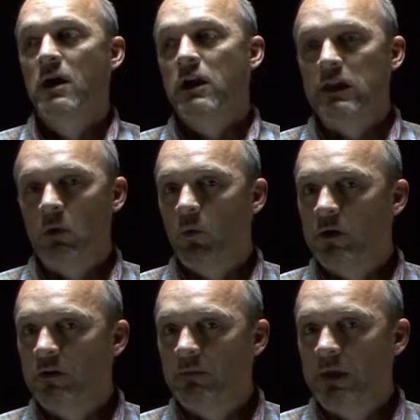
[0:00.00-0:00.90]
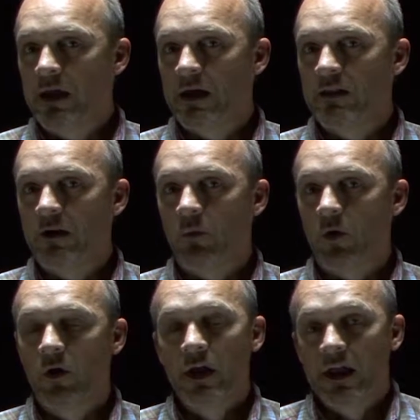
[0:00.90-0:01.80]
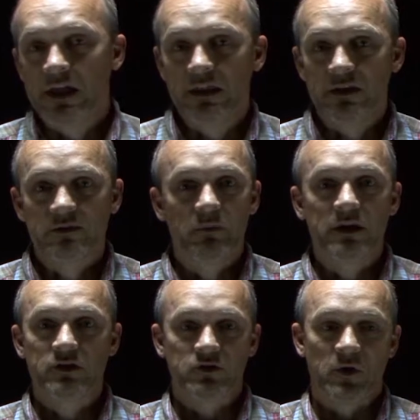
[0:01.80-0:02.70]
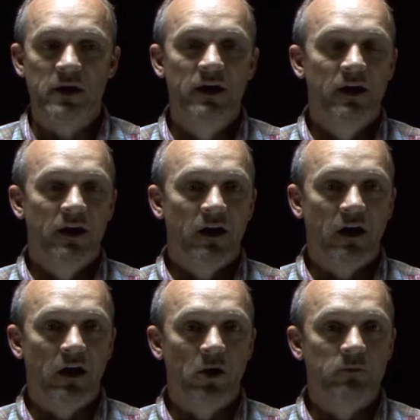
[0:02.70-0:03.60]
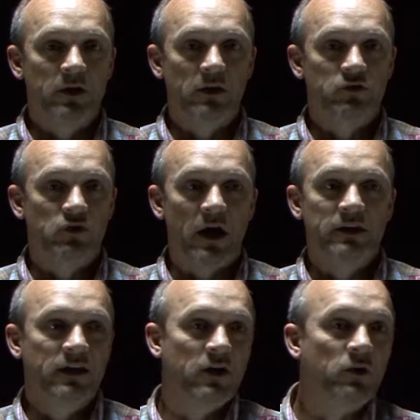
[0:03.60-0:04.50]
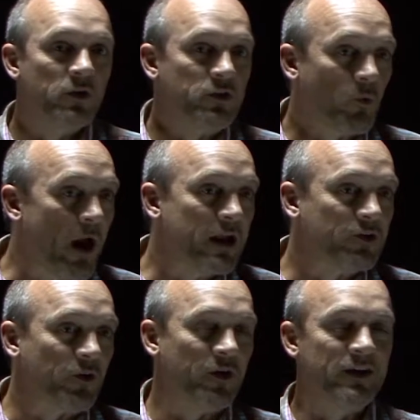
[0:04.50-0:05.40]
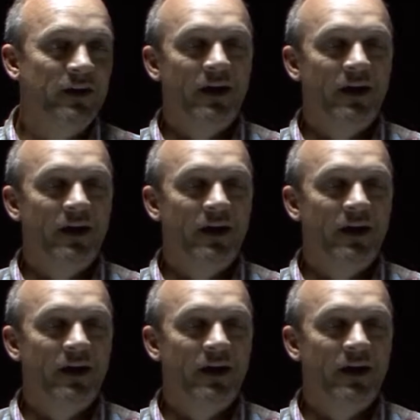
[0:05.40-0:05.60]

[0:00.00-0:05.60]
You know, one of the men that were in this ministry, you know, tried to kill the director,